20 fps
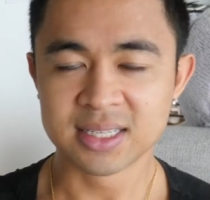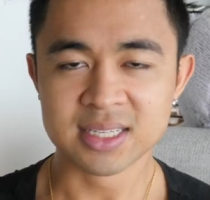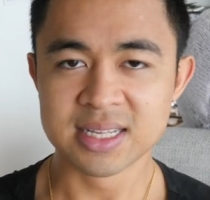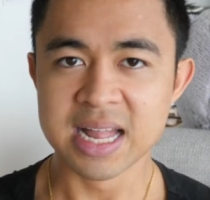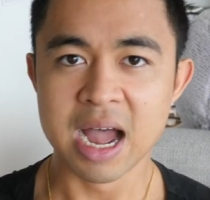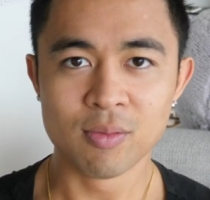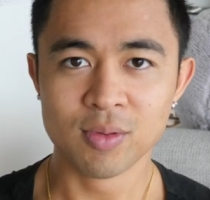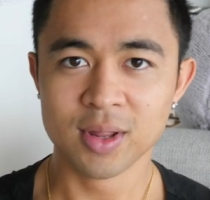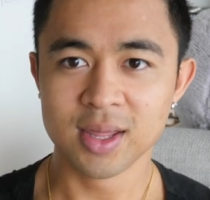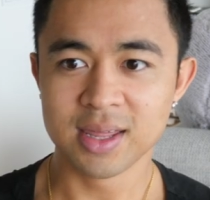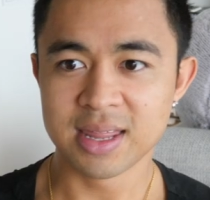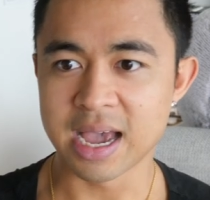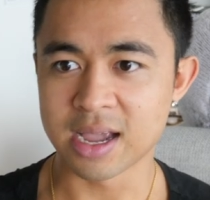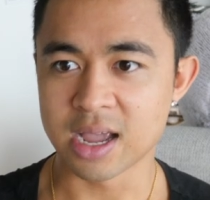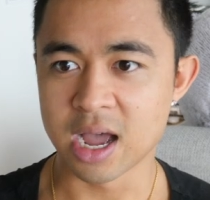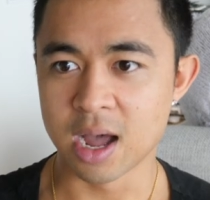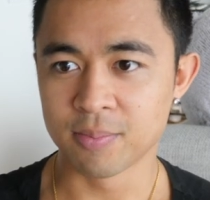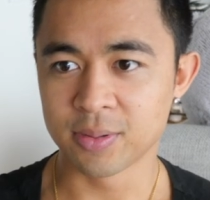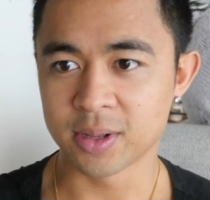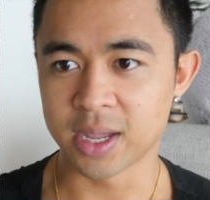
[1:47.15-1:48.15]
it's not really that
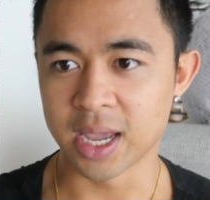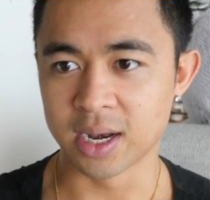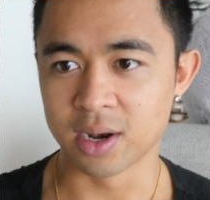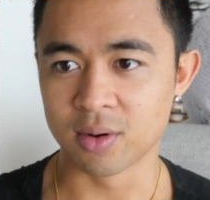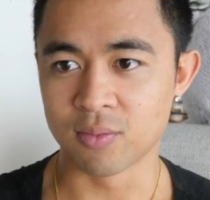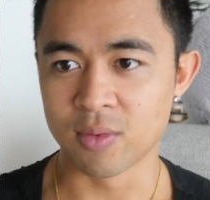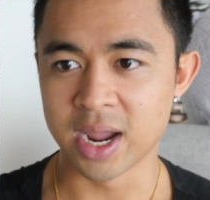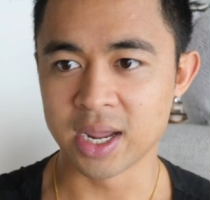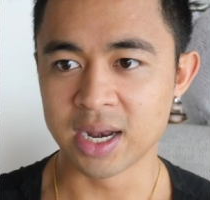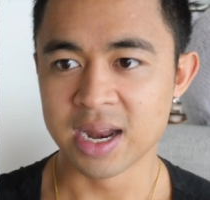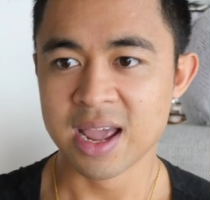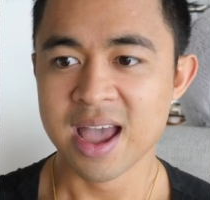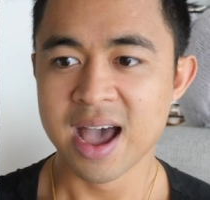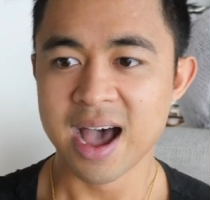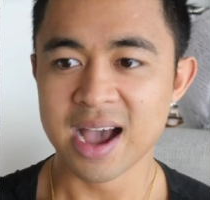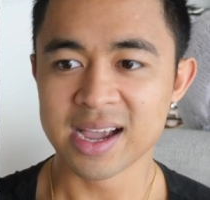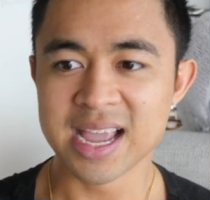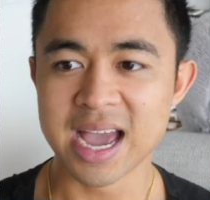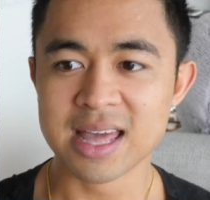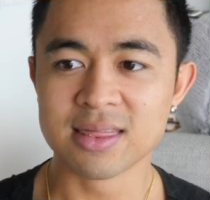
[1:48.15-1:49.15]
complicated, right?
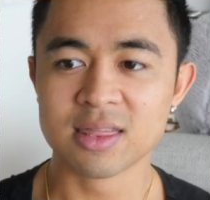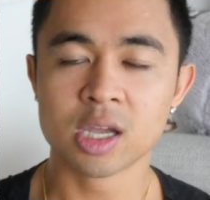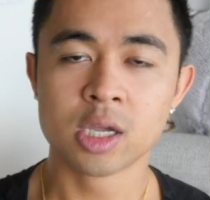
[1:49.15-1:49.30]
Again,